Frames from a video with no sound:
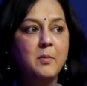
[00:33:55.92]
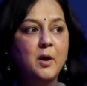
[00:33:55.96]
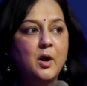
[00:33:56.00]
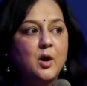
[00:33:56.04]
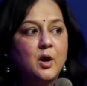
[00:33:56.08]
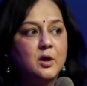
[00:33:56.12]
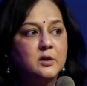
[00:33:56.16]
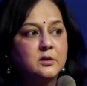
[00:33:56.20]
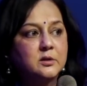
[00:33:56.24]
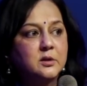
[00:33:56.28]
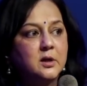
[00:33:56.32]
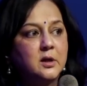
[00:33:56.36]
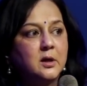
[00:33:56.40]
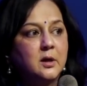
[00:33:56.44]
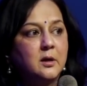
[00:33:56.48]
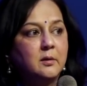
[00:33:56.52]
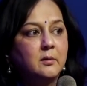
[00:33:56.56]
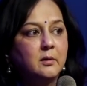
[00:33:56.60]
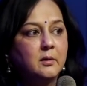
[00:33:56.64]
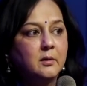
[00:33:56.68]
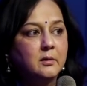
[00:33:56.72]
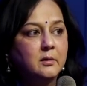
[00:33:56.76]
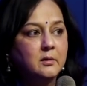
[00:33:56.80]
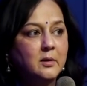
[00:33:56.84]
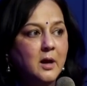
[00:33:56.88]
because
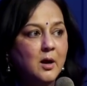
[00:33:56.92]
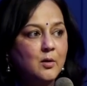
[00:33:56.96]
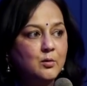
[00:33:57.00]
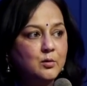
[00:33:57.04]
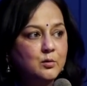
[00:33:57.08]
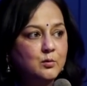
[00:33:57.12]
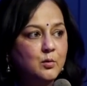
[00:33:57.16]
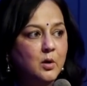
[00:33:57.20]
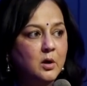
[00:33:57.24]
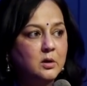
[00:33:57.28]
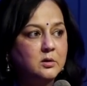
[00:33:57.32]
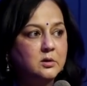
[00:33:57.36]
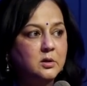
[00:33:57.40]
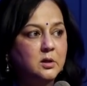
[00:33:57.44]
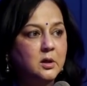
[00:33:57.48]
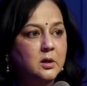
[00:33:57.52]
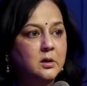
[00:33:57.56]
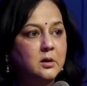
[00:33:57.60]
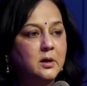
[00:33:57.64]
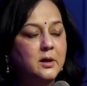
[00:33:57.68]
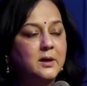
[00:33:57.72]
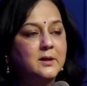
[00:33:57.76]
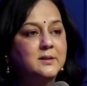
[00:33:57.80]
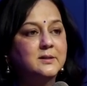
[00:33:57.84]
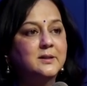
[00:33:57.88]
the
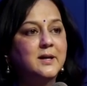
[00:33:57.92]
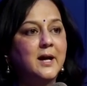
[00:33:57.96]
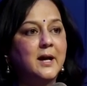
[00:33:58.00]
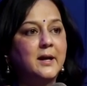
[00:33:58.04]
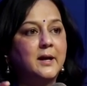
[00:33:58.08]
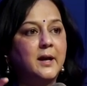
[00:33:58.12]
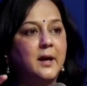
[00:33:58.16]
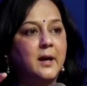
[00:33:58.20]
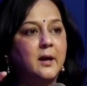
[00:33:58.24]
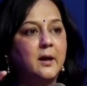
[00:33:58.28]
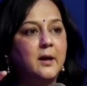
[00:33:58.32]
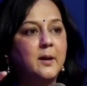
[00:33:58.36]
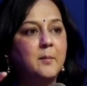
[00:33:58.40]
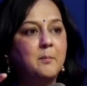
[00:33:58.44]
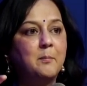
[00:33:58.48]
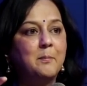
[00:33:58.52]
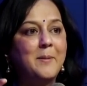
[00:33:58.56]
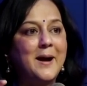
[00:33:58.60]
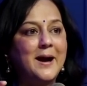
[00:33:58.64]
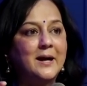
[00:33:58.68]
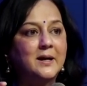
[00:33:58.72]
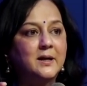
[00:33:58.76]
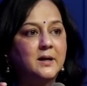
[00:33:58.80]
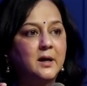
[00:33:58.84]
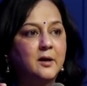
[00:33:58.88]
groundwater is getting
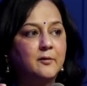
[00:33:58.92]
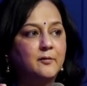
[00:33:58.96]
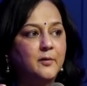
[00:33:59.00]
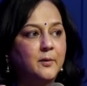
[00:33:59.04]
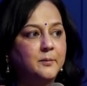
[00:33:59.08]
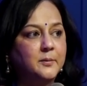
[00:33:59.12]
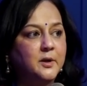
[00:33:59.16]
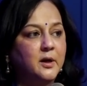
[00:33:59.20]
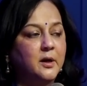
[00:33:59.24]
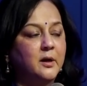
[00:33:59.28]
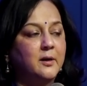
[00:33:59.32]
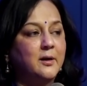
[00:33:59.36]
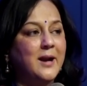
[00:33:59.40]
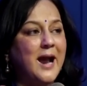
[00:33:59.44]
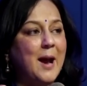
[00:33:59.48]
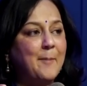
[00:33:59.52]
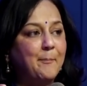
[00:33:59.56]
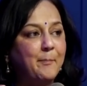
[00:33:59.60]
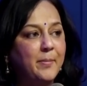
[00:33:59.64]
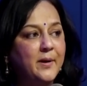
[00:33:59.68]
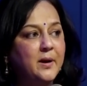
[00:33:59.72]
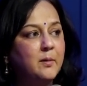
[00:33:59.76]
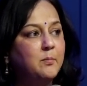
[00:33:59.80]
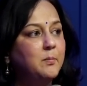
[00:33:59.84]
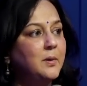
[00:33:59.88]
impacted from the
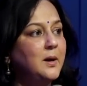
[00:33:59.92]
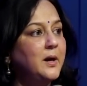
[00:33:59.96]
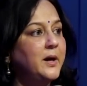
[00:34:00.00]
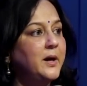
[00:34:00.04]
rapid